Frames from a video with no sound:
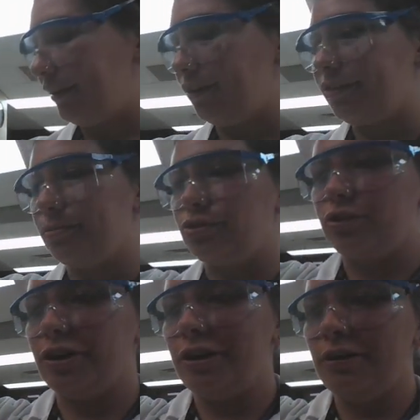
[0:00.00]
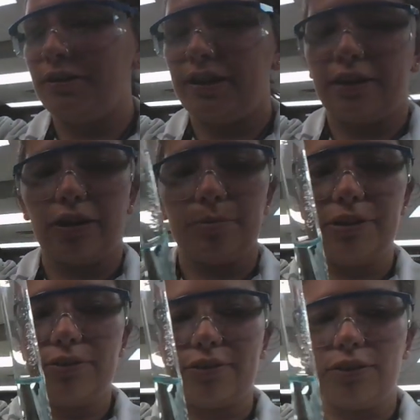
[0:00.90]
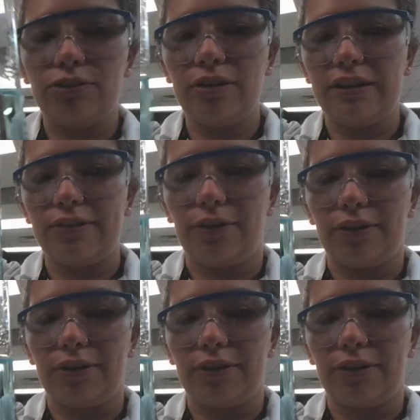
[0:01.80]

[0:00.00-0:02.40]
here's some sugar in our blue solution. It's our